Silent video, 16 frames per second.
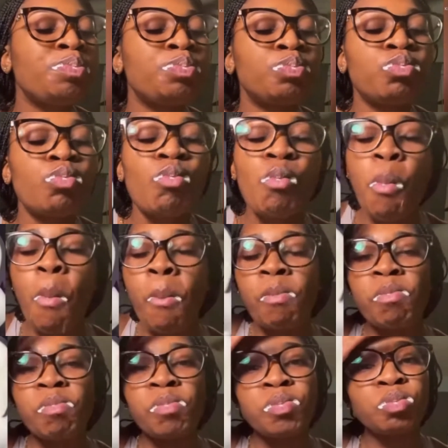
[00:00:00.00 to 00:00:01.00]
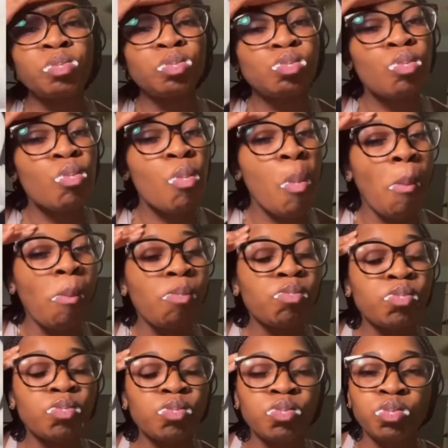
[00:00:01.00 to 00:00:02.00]
What are you doing,
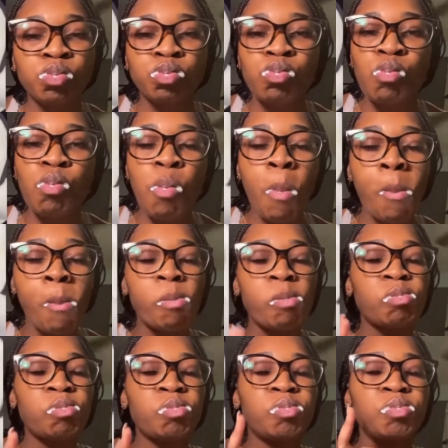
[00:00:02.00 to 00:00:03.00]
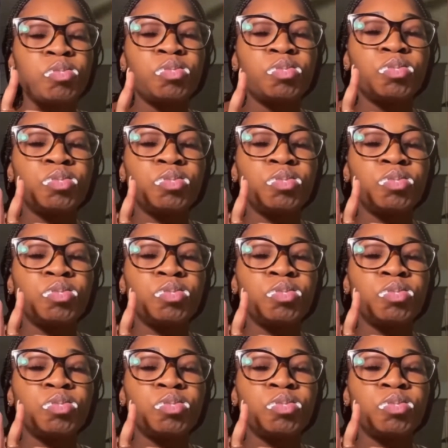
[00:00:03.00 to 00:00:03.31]
Jamie? Why?